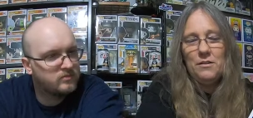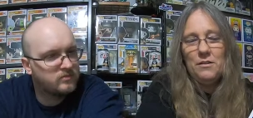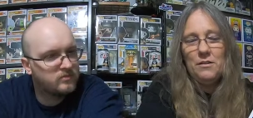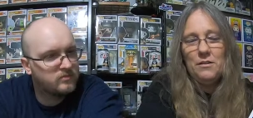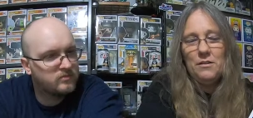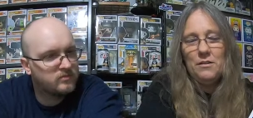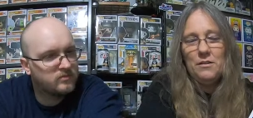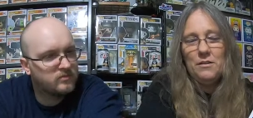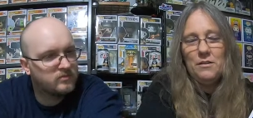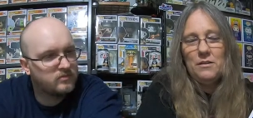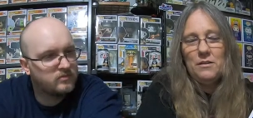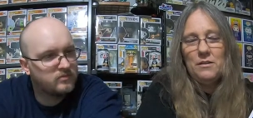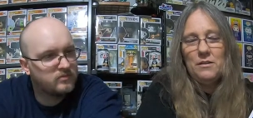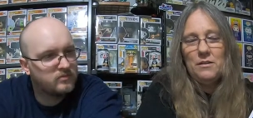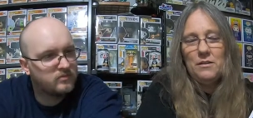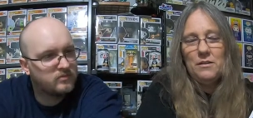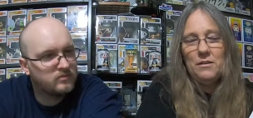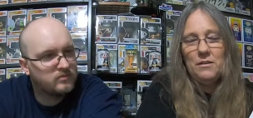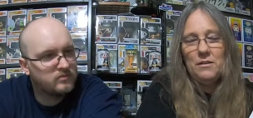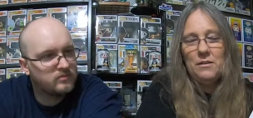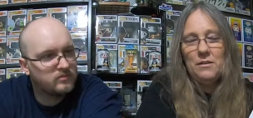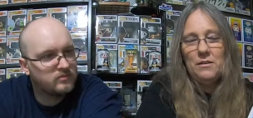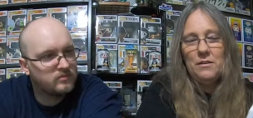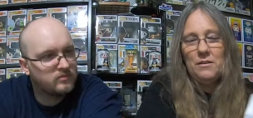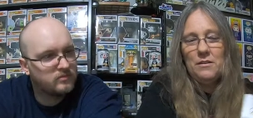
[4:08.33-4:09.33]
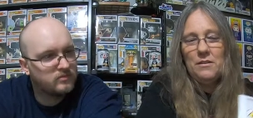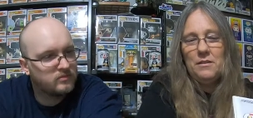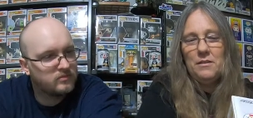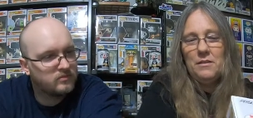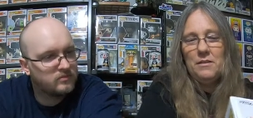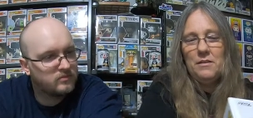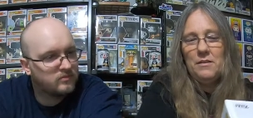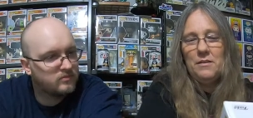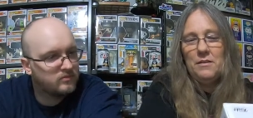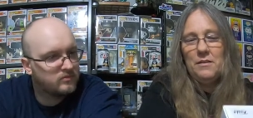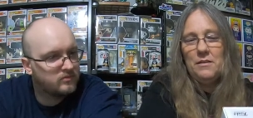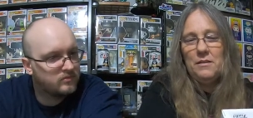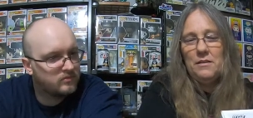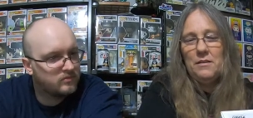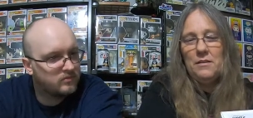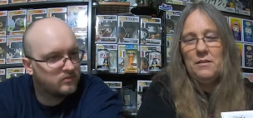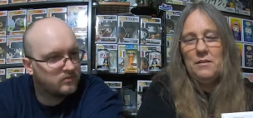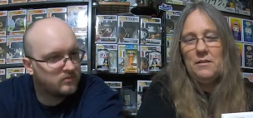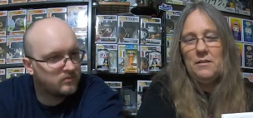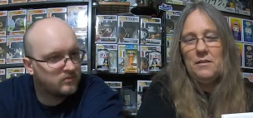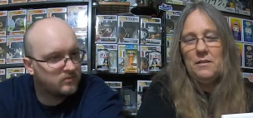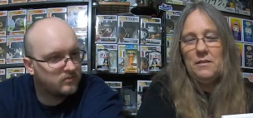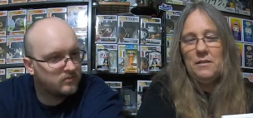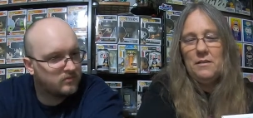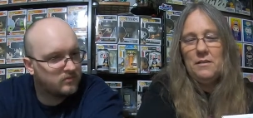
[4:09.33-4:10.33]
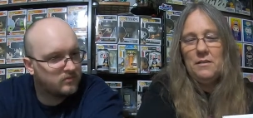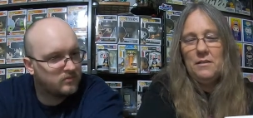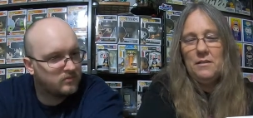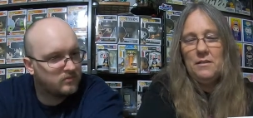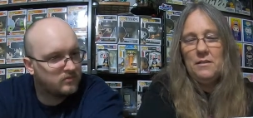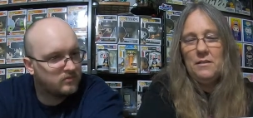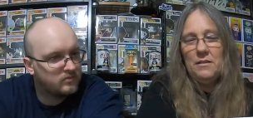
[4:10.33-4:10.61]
[no speech]